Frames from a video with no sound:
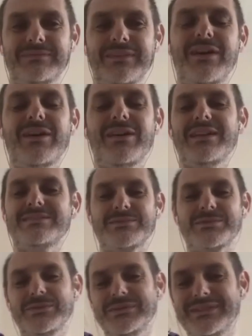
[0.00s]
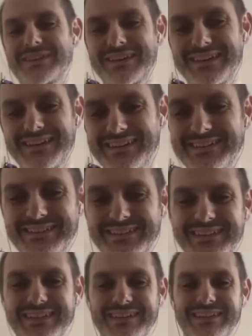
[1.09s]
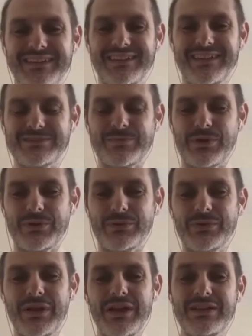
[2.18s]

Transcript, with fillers: Oh, that's cool. Yeah. That's pretty cool.